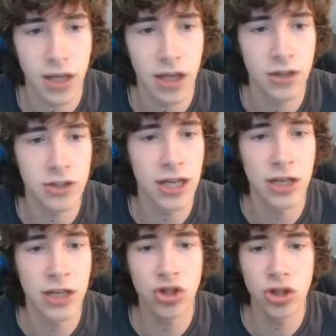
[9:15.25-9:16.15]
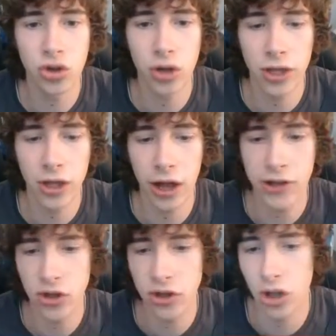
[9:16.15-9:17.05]
there's a... It just... I
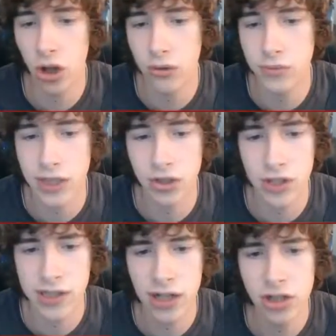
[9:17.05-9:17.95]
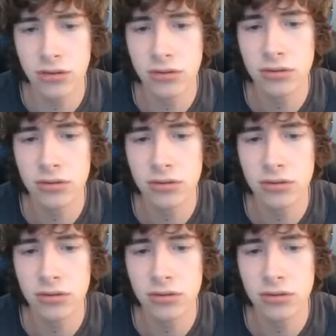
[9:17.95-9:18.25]
saw the clock and was like, train station?